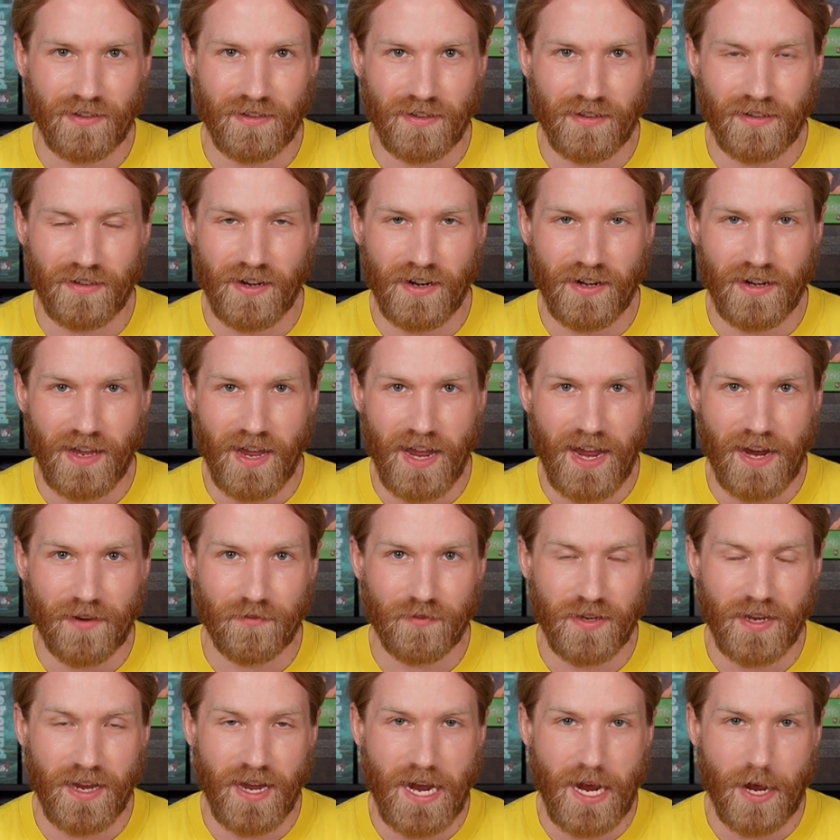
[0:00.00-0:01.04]
going to
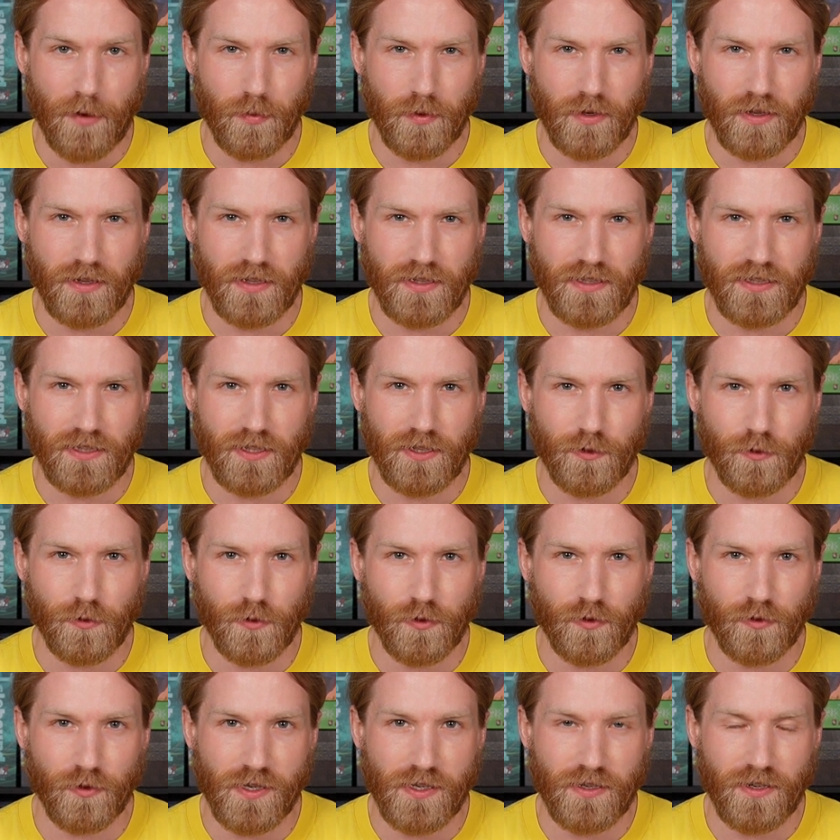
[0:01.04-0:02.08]
happen at least 2 or
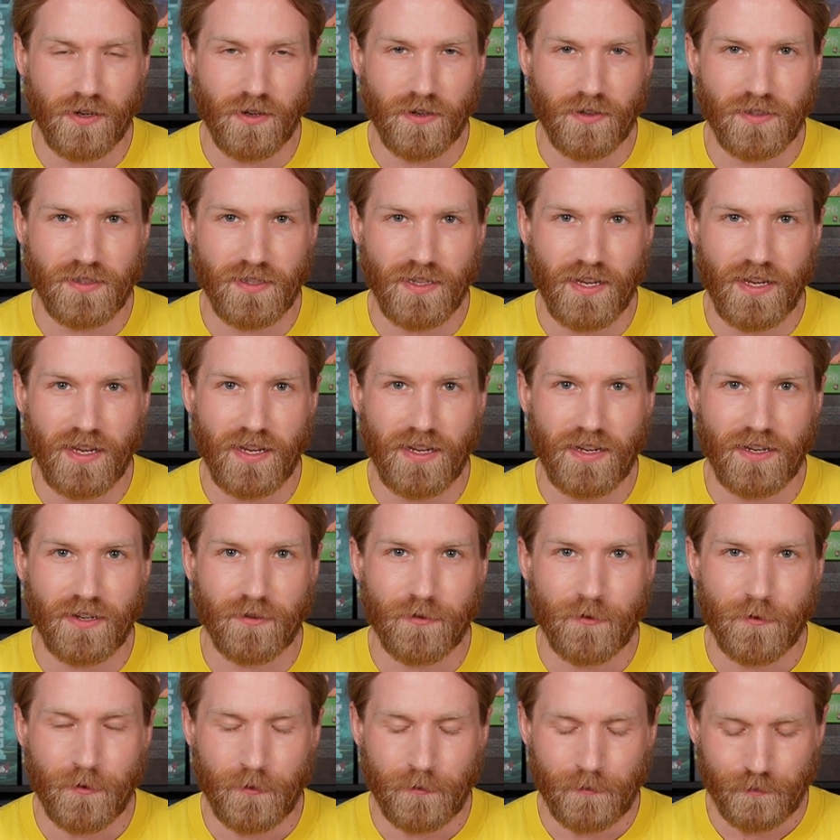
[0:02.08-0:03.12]
3 turns ahead,
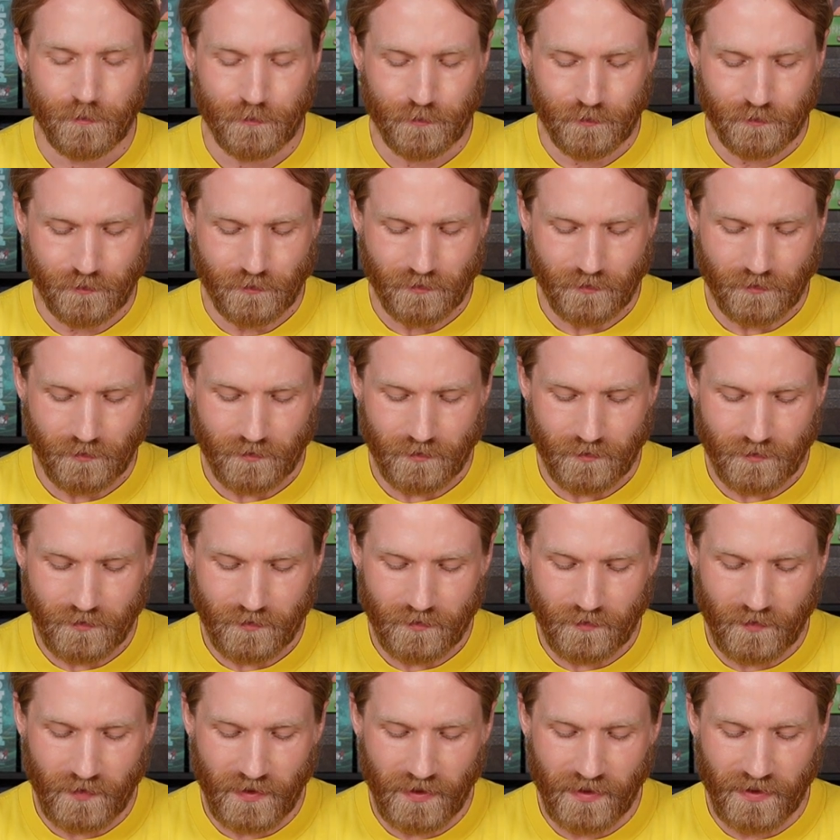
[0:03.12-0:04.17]

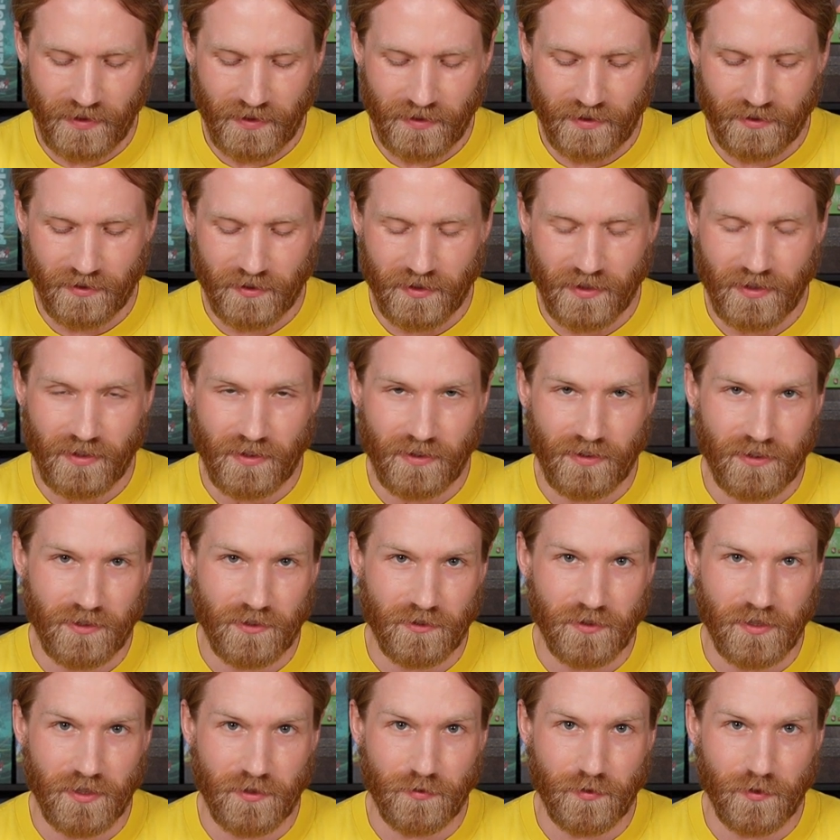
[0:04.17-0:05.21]
it could get a little
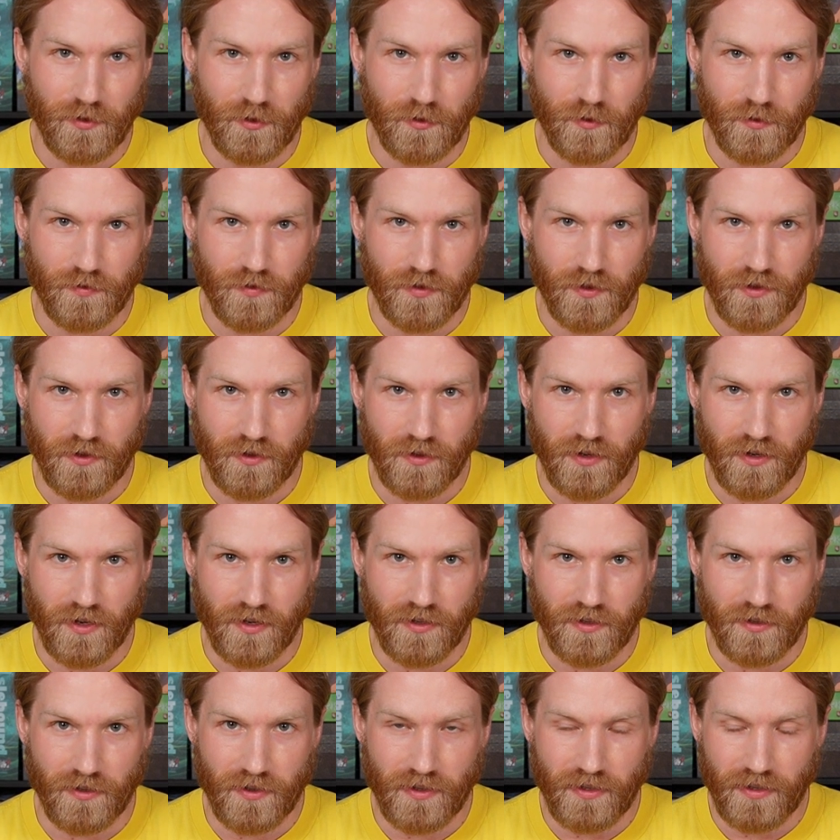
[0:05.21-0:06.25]
difficult for your
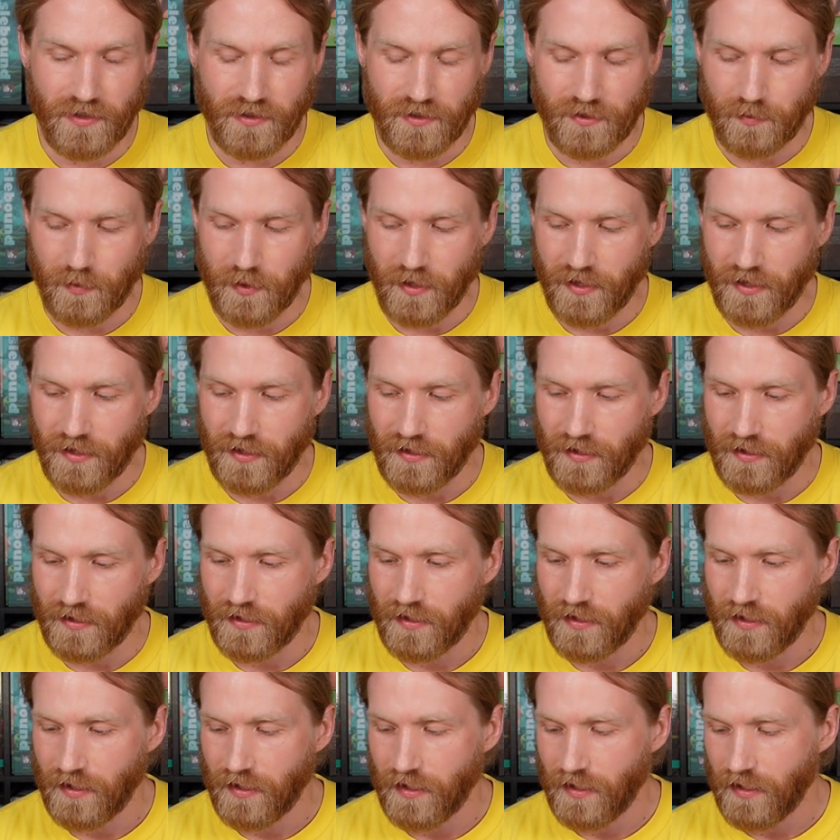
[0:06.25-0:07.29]
younger kids playing it.
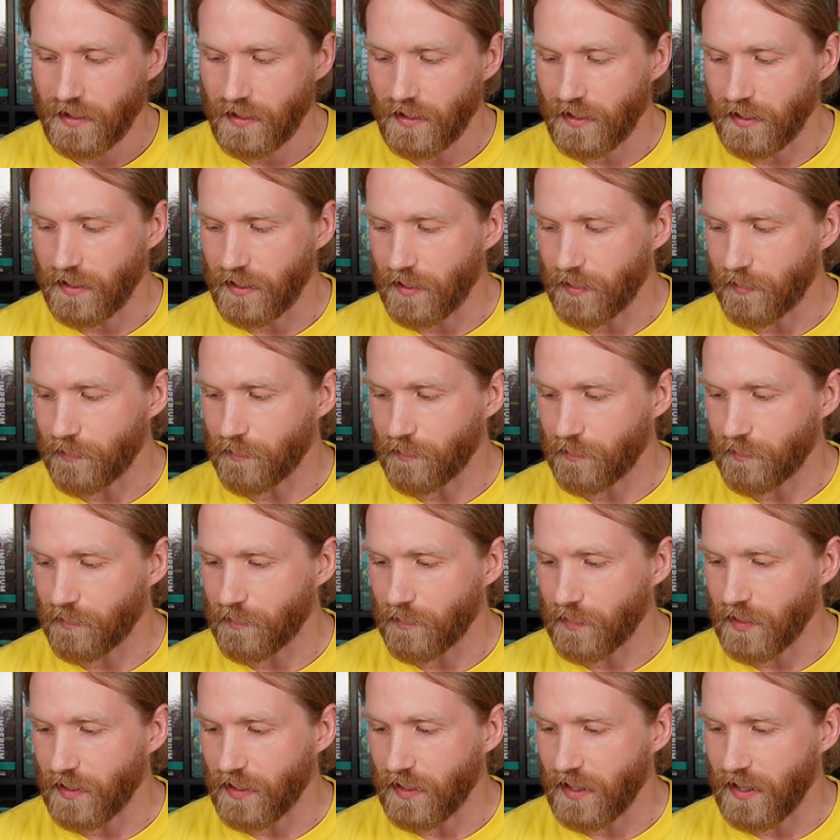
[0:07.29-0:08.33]

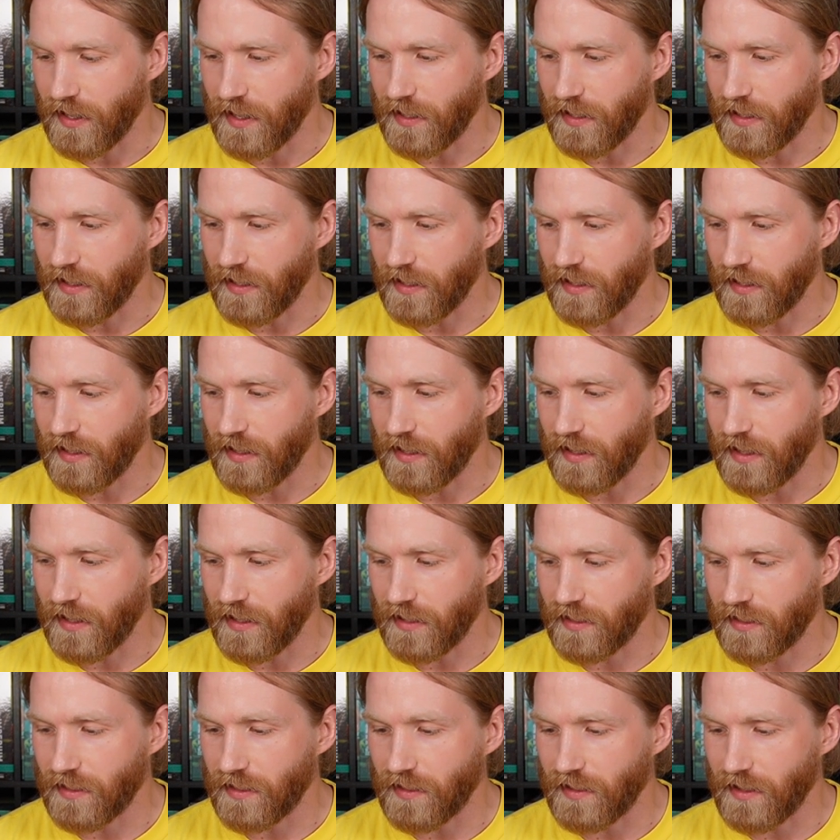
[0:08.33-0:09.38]
But
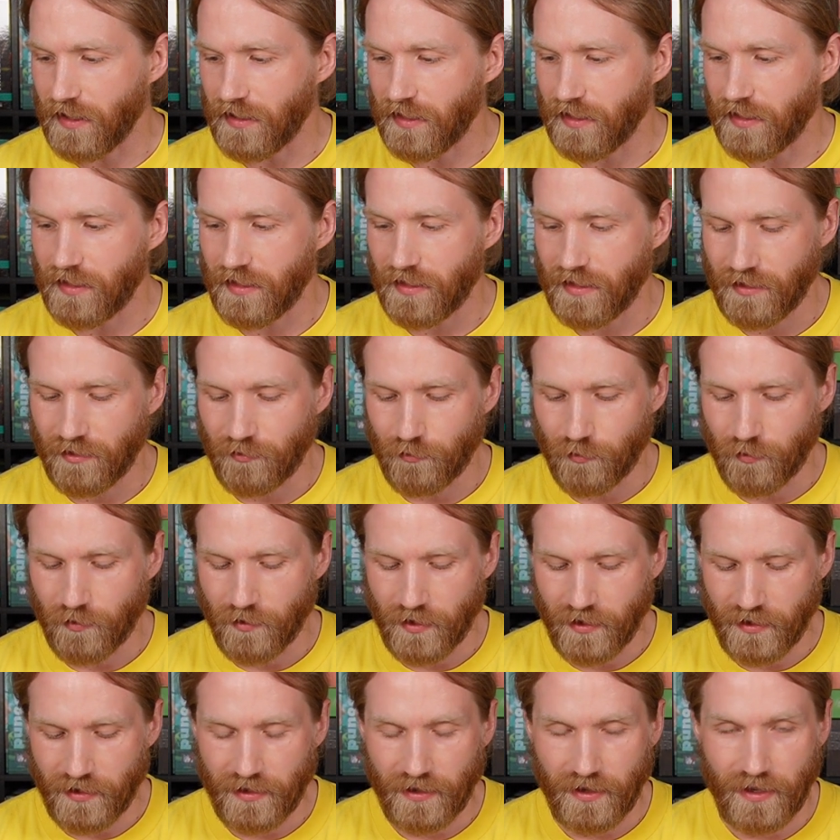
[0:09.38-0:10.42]
I
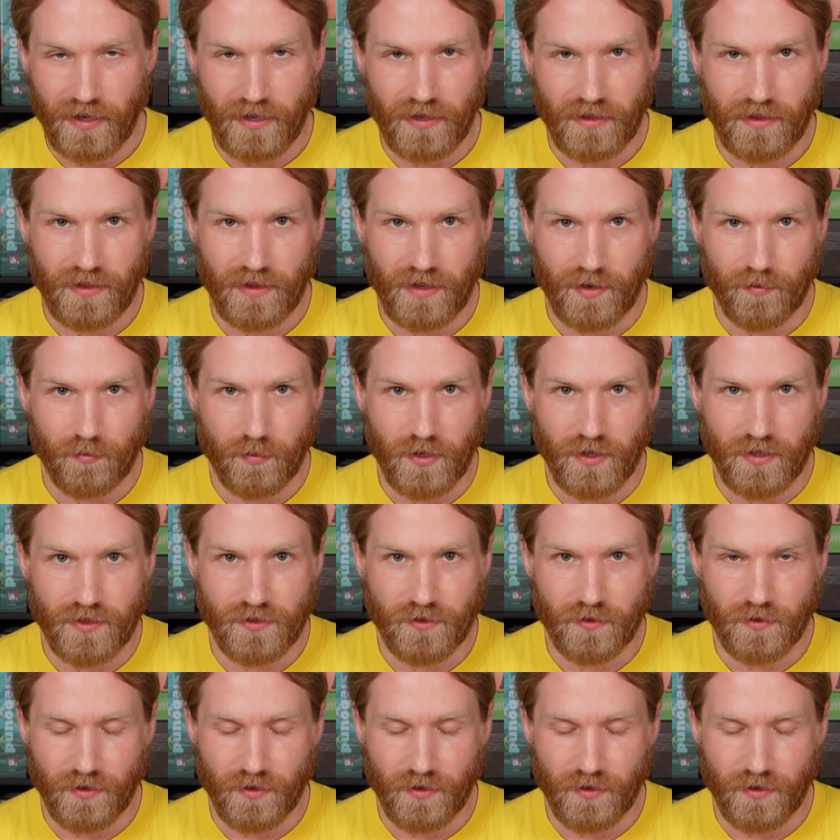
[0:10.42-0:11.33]
really like that puzzle,